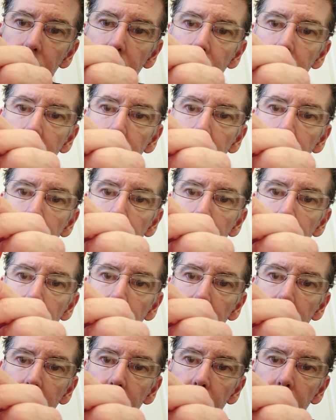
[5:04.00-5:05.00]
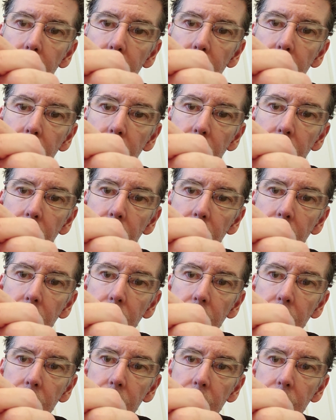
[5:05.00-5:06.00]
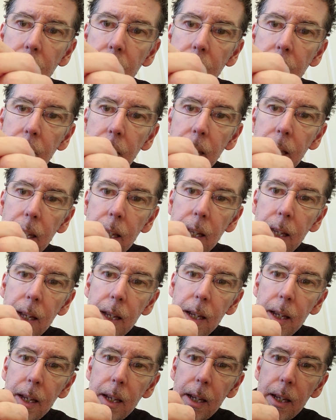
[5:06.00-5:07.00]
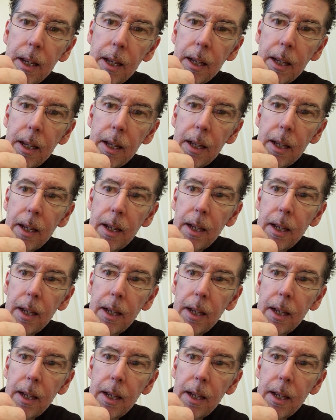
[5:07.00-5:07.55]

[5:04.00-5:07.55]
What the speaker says: [no speech]